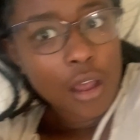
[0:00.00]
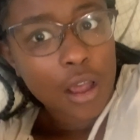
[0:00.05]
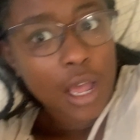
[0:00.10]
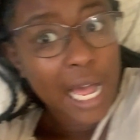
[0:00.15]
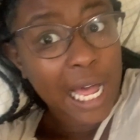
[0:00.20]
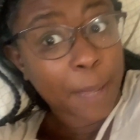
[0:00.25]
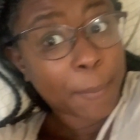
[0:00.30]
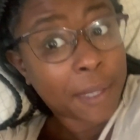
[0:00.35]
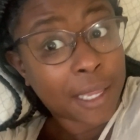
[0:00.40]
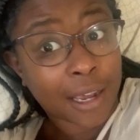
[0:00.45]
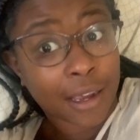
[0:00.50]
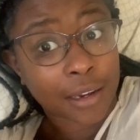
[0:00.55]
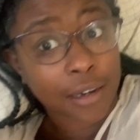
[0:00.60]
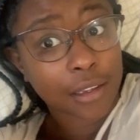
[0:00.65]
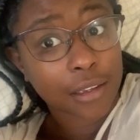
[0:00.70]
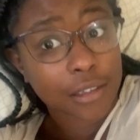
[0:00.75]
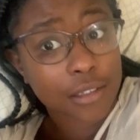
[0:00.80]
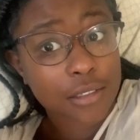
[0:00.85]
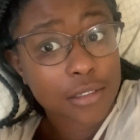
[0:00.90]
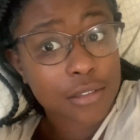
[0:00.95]
I'll be
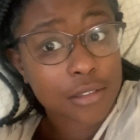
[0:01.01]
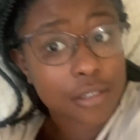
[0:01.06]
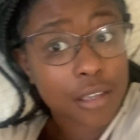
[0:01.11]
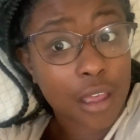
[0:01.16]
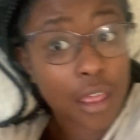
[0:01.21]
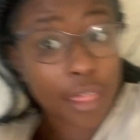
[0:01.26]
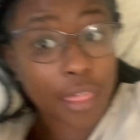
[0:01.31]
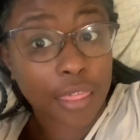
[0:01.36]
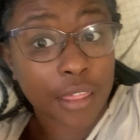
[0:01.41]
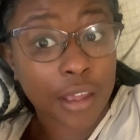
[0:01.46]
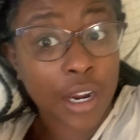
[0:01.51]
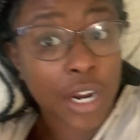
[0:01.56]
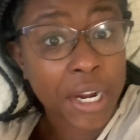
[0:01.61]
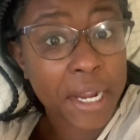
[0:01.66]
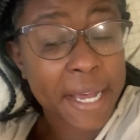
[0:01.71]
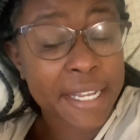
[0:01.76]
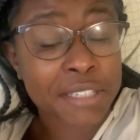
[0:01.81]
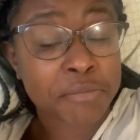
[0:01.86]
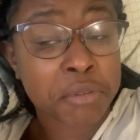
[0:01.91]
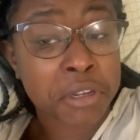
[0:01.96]
honest, there
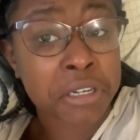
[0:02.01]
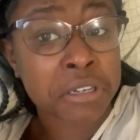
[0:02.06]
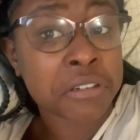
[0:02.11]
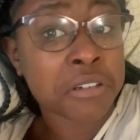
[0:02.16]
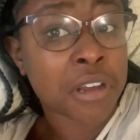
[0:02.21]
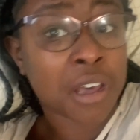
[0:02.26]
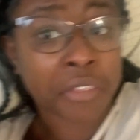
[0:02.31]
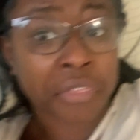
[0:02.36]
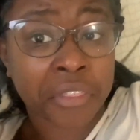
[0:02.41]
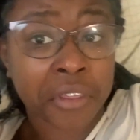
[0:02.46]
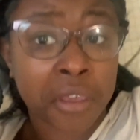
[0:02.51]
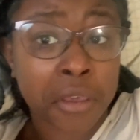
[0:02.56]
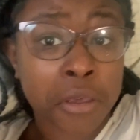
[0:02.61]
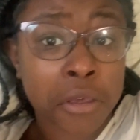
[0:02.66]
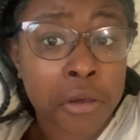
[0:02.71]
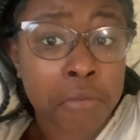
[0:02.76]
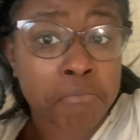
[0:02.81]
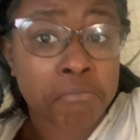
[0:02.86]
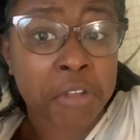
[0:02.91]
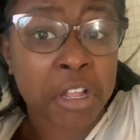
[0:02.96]
has been
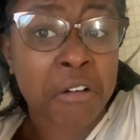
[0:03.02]
nothing